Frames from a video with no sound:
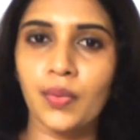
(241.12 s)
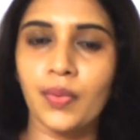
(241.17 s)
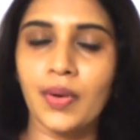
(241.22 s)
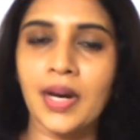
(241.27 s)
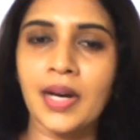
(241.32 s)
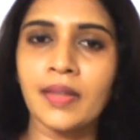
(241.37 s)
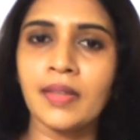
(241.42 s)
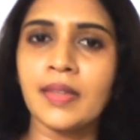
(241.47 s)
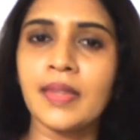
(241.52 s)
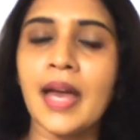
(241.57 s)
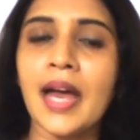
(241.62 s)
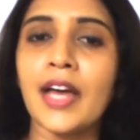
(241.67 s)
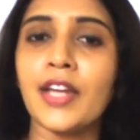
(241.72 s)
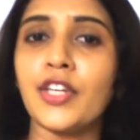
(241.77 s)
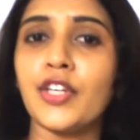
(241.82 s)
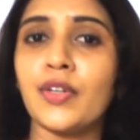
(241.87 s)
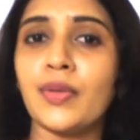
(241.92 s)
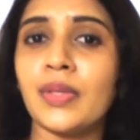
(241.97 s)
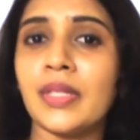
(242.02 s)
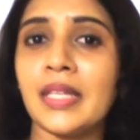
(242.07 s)
rather
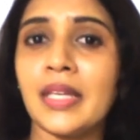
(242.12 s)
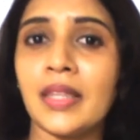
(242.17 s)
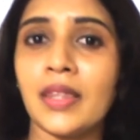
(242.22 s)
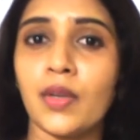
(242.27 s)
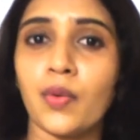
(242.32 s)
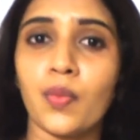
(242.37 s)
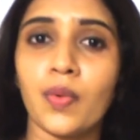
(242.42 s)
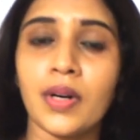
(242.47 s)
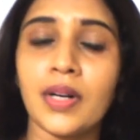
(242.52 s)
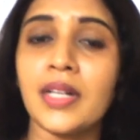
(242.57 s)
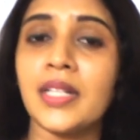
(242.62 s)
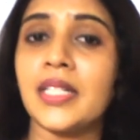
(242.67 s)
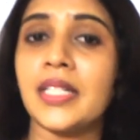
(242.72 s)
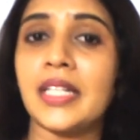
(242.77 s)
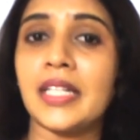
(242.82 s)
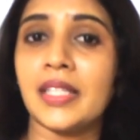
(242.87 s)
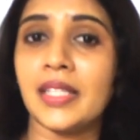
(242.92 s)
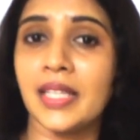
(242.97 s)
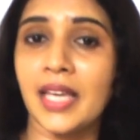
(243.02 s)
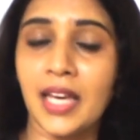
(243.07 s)
than using the word
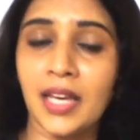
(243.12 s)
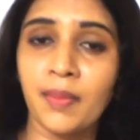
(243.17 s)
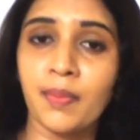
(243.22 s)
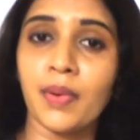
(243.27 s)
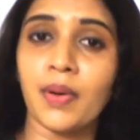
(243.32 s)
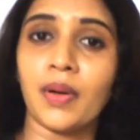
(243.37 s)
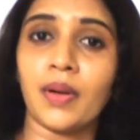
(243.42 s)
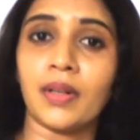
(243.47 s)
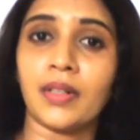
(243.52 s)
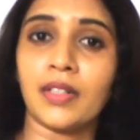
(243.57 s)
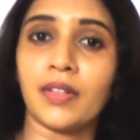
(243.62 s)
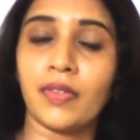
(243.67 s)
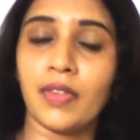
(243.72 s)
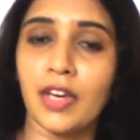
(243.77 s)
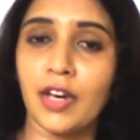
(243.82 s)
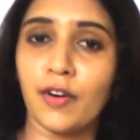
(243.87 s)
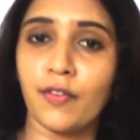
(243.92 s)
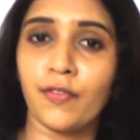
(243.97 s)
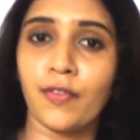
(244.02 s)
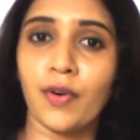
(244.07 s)
disabled,
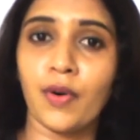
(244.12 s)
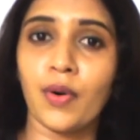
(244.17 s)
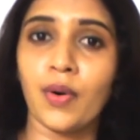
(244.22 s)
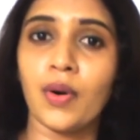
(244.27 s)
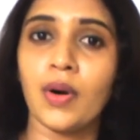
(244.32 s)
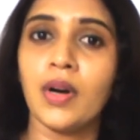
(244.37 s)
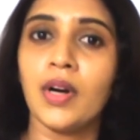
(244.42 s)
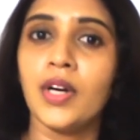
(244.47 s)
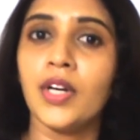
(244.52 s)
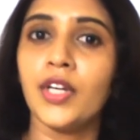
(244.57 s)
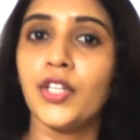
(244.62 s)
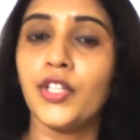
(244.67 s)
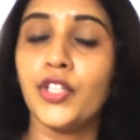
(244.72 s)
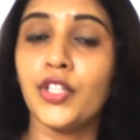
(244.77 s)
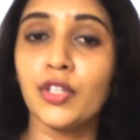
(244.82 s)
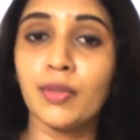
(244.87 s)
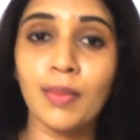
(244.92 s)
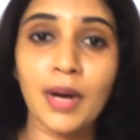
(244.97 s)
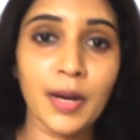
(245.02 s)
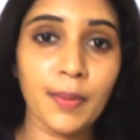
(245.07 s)
therefore, you
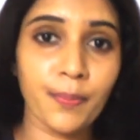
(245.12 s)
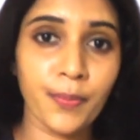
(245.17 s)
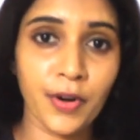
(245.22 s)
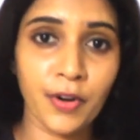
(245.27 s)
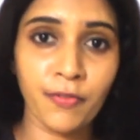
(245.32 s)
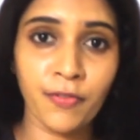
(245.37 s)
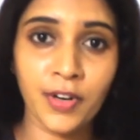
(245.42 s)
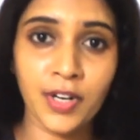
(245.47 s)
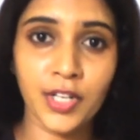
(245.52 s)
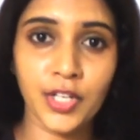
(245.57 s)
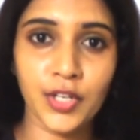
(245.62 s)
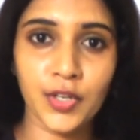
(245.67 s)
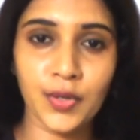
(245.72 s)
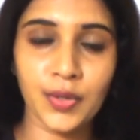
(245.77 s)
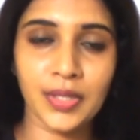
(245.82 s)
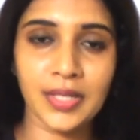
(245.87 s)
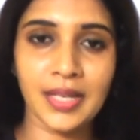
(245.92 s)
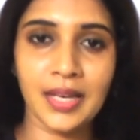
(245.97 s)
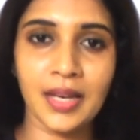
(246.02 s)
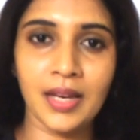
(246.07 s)
might prefer
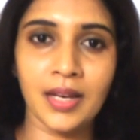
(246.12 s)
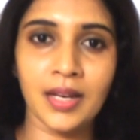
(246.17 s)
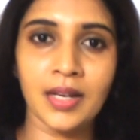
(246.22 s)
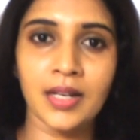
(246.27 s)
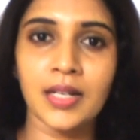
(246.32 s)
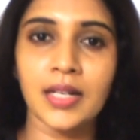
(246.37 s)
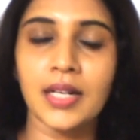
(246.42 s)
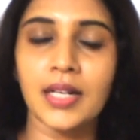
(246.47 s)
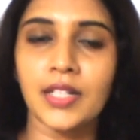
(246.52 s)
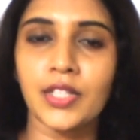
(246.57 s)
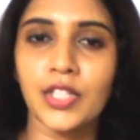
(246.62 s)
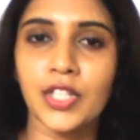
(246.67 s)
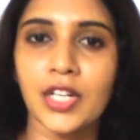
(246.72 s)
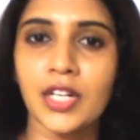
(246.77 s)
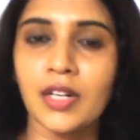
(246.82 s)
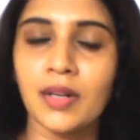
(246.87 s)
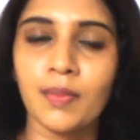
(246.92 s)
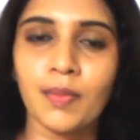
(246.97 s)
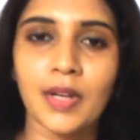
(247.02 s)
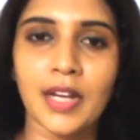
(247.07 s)
using a
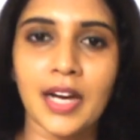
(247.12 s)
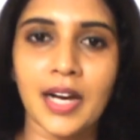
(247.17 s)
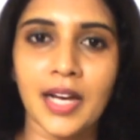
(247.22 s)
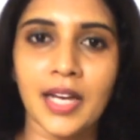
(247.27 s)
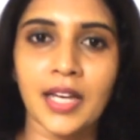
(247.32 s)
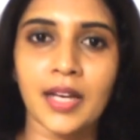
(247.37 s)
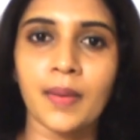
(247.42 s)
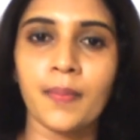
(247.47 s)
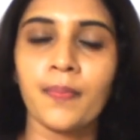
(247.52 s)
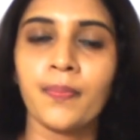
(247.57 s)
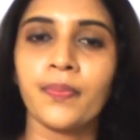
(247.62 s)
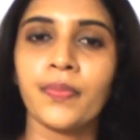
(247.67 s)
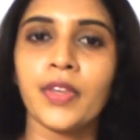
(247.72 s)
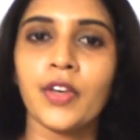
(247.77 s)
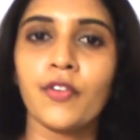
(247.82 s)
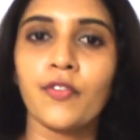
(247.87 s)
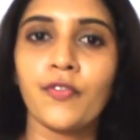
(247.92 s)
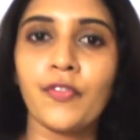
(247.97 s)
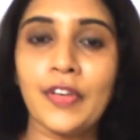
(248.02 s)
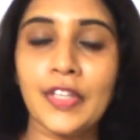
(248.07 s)
term like
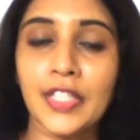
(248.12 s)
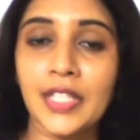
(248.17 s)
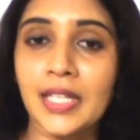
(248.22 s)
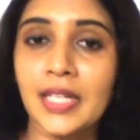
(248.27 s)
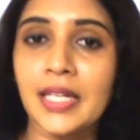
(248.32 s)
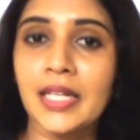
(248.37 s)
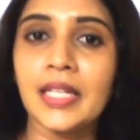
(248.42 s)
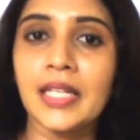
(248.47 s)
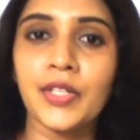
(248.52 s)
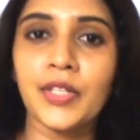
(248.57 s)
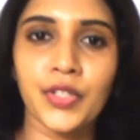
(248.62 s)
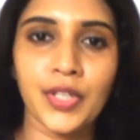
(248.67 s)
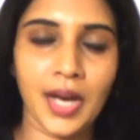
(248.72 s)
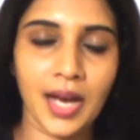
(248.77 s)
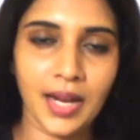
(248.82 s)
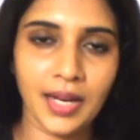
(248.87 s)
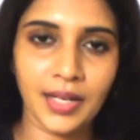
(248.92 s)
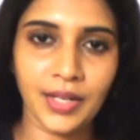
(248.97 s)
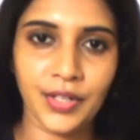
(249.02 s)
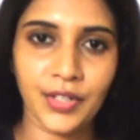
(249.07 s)
physically
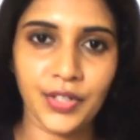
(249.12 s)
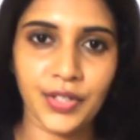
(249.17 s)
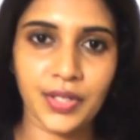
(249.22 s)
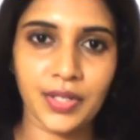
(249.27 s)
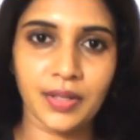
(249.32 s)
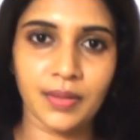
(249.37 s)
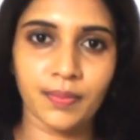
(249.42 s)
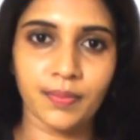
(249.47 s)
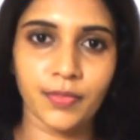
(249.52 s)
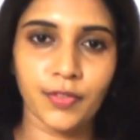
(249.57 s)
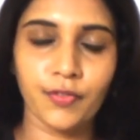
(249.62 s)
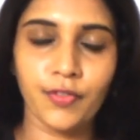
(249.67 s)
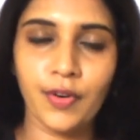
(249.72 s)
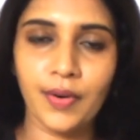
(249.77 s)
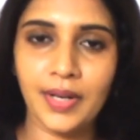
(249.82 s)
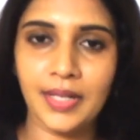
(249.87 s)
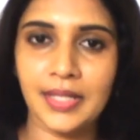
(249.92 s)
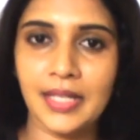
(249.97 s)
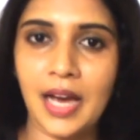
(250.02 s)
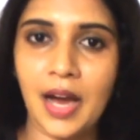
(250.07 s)
challenged. For
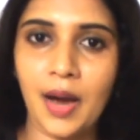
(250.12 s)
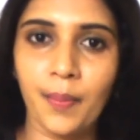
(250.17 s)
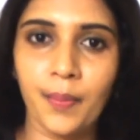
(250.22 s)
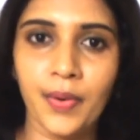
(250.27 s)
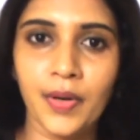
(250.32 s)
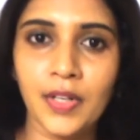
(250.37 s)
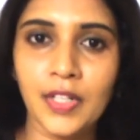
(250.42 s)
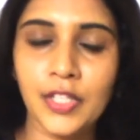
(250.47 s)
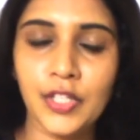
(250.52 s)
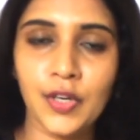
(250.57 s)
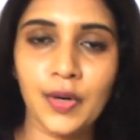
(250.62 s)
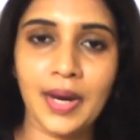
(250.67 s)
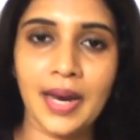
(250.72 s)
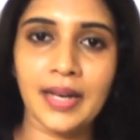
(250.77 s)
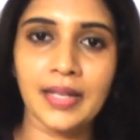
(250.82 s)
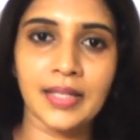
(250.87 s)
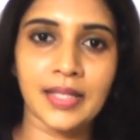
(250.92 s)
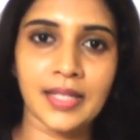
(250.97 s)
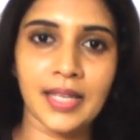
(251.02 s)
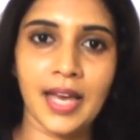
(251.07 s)
examples, you
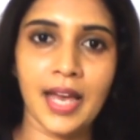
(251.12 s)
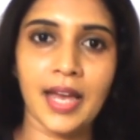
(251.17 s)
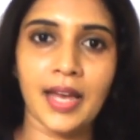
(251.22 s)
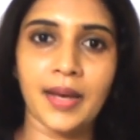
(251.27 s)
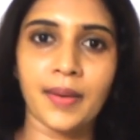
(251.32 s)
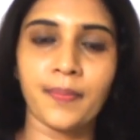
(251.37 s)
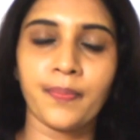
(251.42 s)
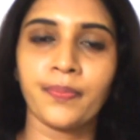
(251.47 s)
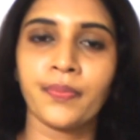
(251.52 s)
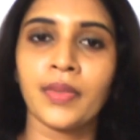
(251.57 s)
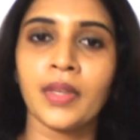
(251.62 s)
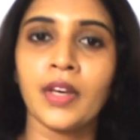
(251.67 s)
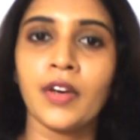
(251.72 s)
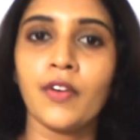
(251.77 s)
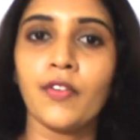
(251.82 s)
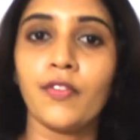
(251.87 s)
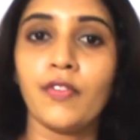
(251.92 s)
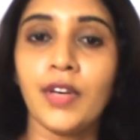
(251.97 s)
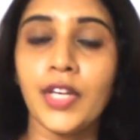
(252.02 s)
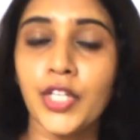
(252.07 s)
can say,
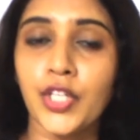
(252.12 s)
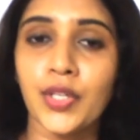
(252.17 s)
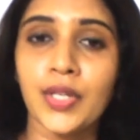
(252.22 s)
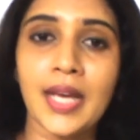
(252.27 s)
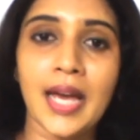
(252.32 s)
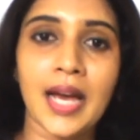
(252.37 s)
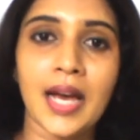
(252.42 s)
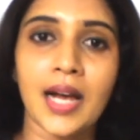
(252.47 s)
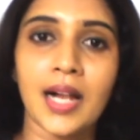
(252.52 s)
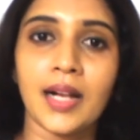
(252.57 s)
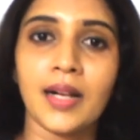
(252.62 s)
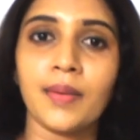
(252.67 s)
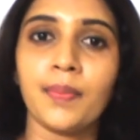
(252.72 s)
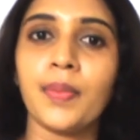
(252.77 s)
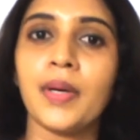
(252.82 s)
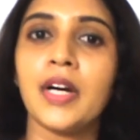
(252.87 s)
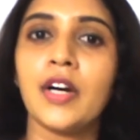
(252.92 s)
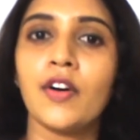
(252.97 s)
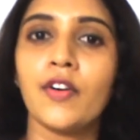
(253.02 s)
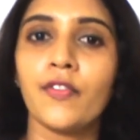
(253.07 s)
we should help
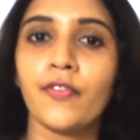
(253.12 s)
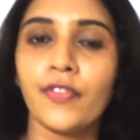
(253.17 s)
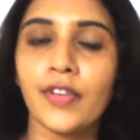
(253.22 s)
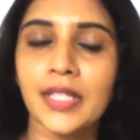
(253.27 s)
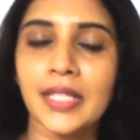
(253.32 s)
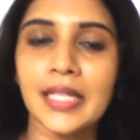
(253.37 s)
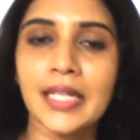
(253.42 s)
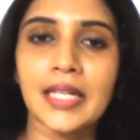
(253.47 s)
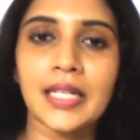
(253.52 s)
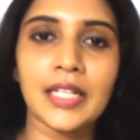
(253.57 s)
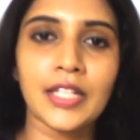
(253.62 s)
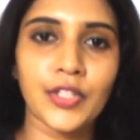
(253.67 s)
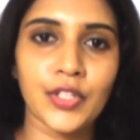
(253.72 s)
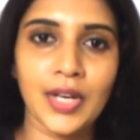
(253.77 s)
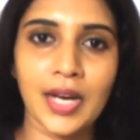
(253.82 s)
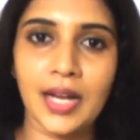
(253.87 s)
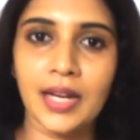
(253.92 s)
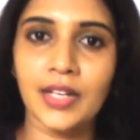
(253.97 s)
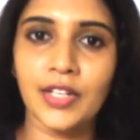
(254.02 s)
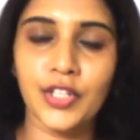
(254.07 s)
physically
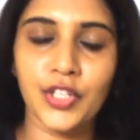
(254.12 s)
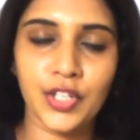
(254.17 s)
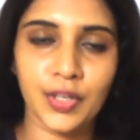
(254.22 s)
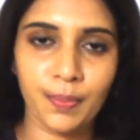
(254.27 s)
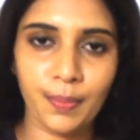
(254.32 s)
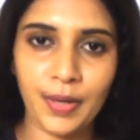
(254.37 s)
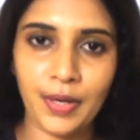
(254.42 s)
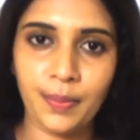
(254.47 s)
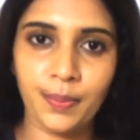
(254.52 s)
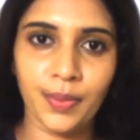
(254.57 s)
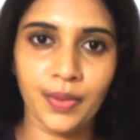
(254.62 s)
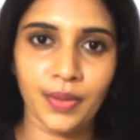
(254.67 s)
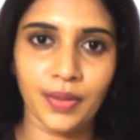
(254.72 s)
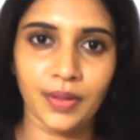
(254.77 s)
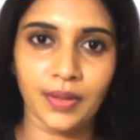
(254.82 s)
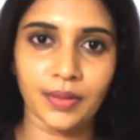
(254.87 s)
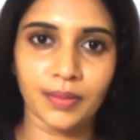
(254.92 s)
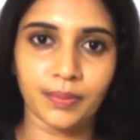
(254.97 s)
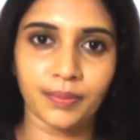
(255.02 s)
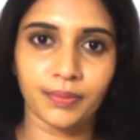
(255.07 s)
challenged
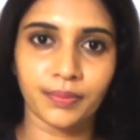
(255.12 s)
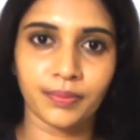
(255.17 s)
people.